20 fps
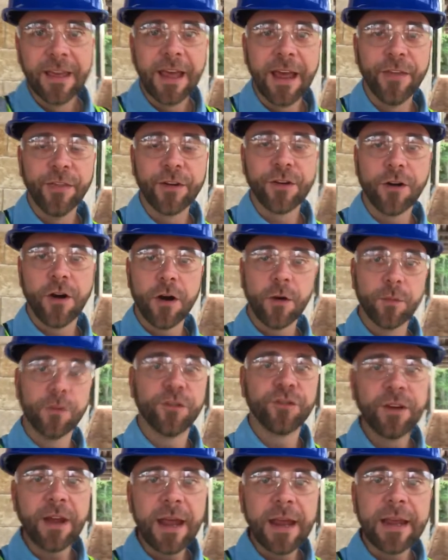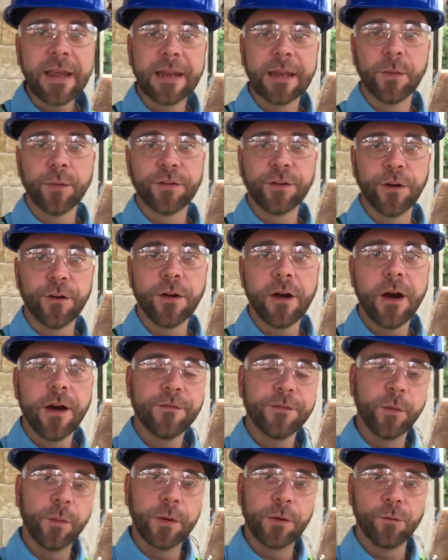and the car would shake and it would turn
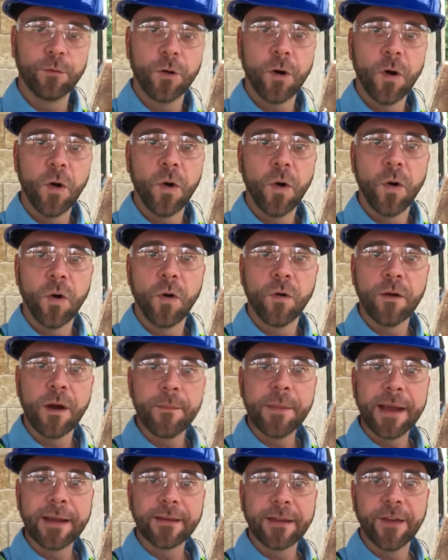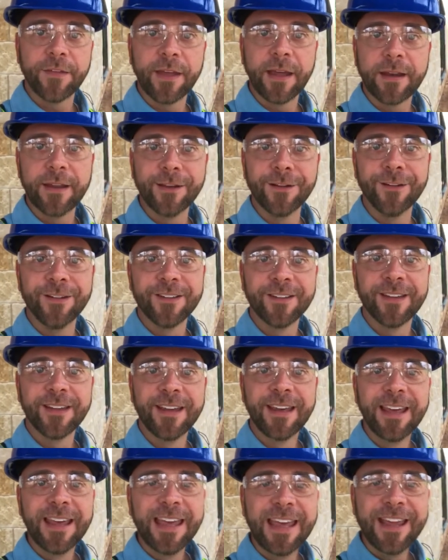off and we'd roll right back down that hill.
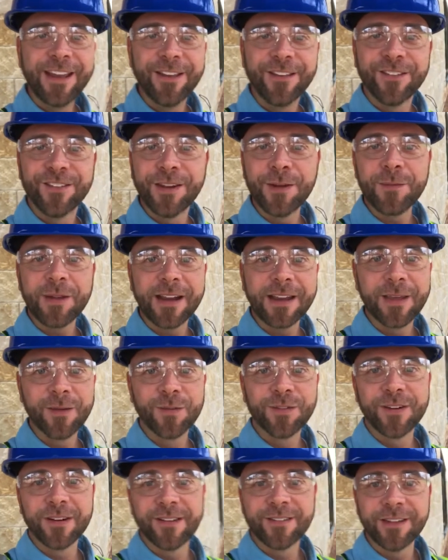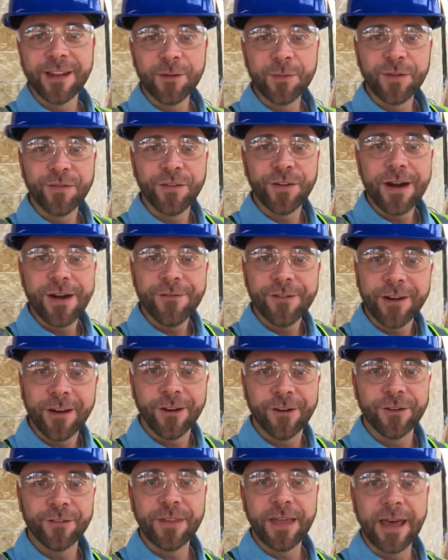It seemed like it was going to take me forever to
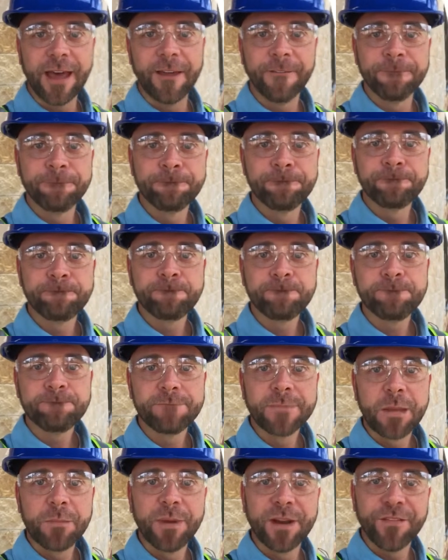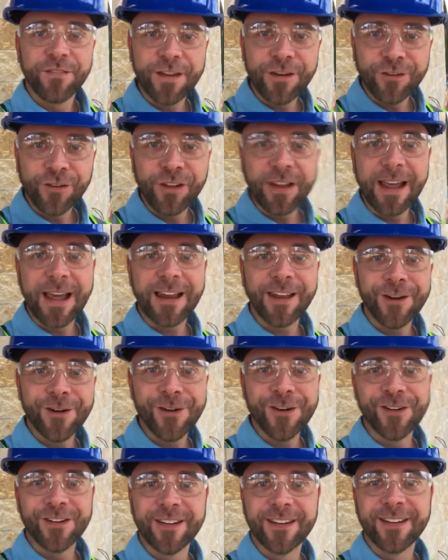learn that. But eventually I
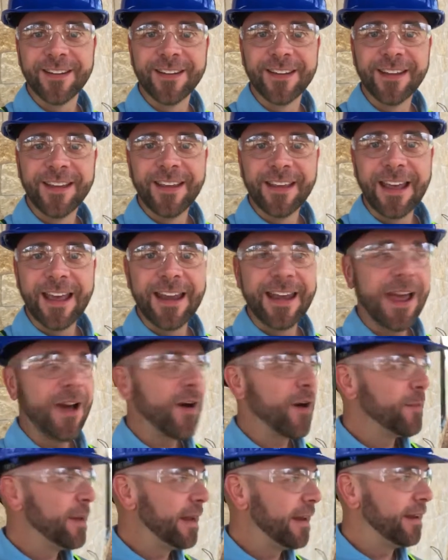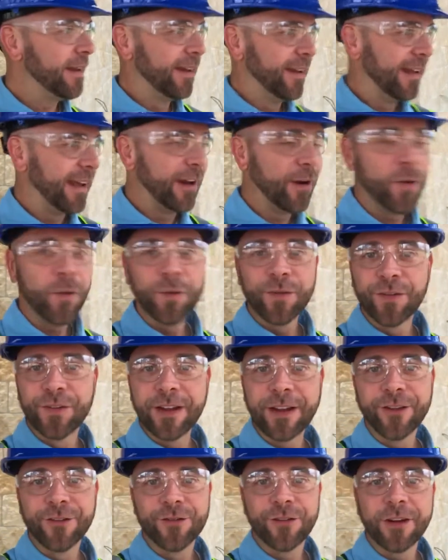learned. And now I'm in an old
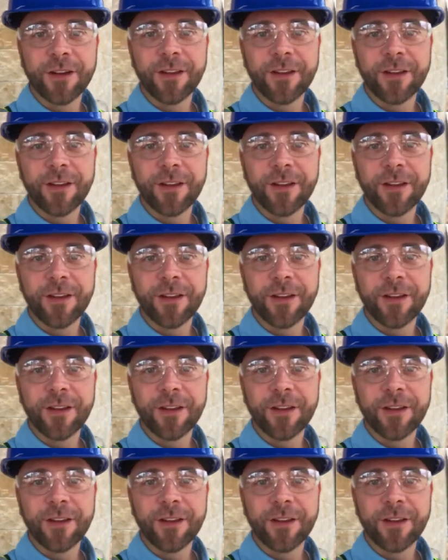stick